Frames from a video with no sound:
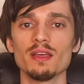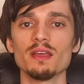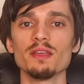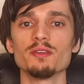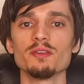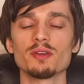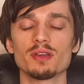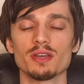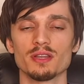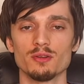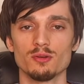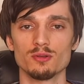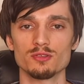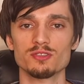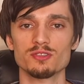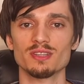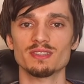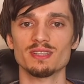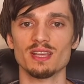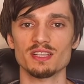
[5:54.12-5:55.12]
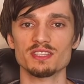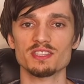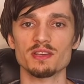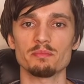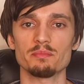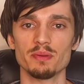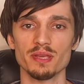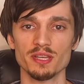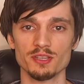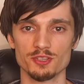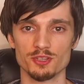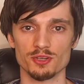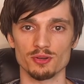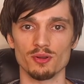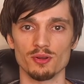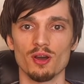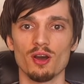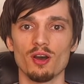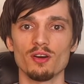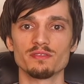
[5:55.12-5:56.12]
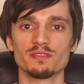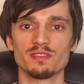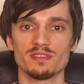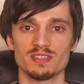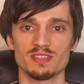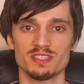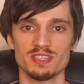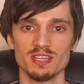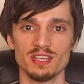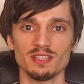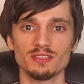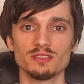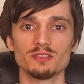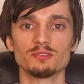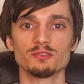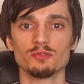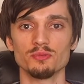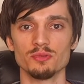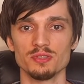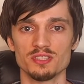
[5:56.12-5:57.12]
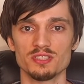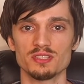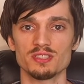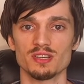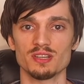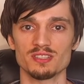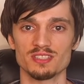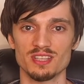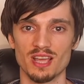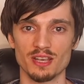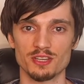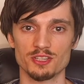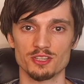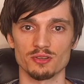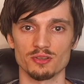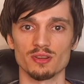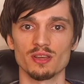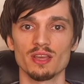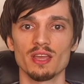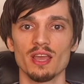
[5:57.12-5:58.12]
You can also attach a picture of the receipt to each transaction